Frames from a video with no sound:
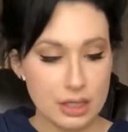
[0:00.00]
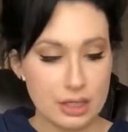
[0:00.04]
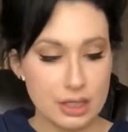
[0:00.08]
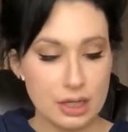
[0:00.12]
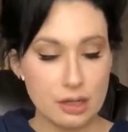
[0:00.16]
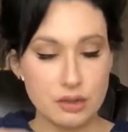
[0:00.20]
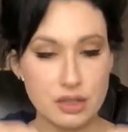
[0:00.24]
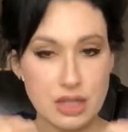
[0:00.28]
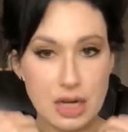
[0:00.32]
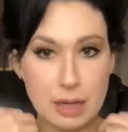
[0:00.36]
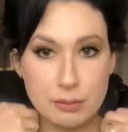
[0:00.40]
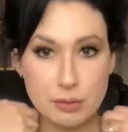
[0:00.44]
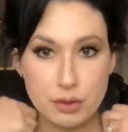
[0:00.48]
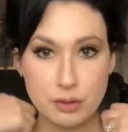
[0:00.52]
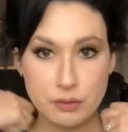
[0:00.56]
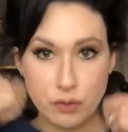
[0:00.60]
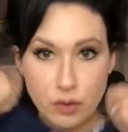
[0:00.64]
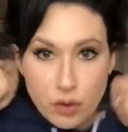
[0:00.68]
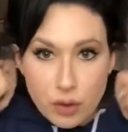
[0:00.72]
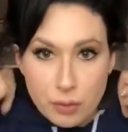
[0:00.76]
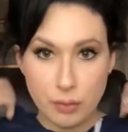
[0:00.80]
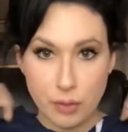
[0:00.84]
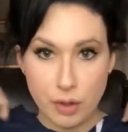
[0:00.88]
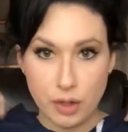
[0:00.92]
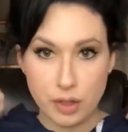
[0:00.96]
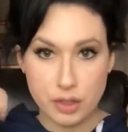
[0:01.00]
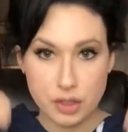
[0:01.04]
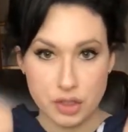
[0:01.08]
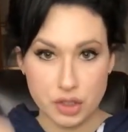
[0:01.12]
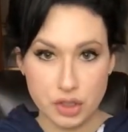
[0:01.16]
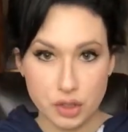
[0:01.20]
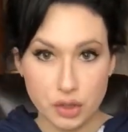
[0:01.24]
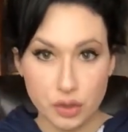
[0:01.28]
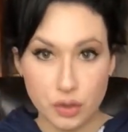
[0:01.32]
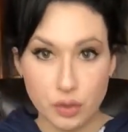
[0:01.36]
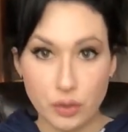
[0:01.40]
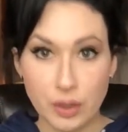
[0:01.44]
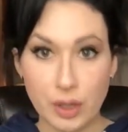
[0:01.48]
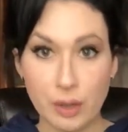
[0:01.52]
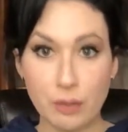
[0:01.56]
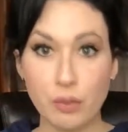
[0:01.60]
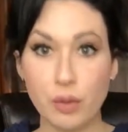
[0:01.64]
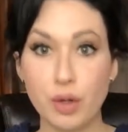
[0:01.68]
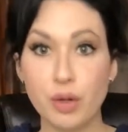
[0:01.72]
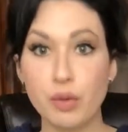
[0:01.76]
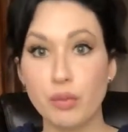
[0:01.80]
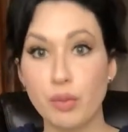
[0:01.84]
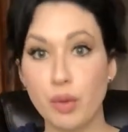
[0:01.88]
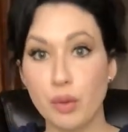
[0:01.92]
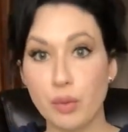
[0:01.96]
Now chapter 4, part 2,
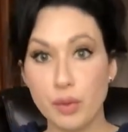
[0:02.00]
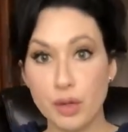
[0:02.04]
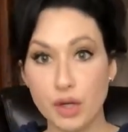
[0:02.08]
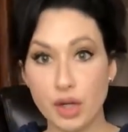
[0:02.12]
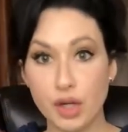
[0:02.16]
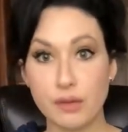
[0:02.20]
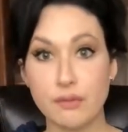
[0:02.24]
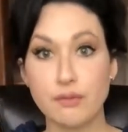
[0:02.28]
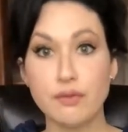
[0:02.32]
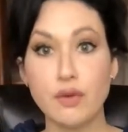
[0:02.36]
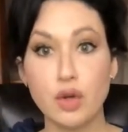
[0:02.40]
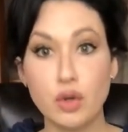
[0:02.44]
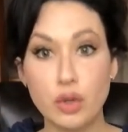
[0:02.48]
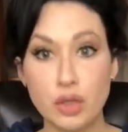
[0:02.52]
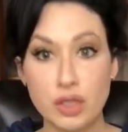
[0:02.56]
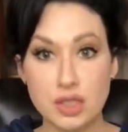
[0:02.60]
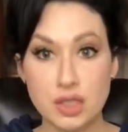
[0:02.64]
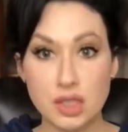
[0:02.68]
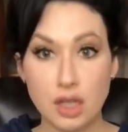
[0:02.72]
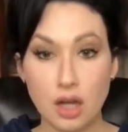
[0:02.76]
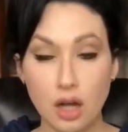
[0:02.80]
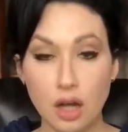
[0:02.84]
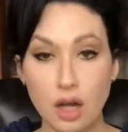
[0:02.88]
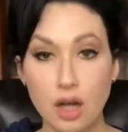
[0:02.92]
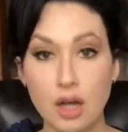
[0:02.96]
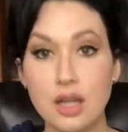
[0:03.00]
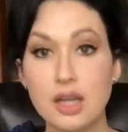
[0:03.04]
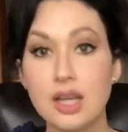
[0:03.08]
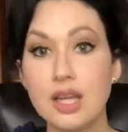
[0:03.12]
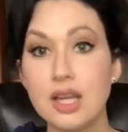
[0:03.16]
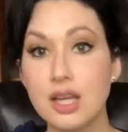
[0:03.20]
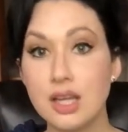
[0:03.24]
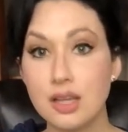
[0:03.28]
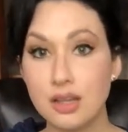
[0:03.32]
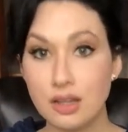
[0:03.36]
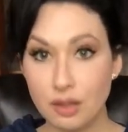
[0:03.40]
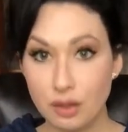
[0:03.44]
what we're going to focus on,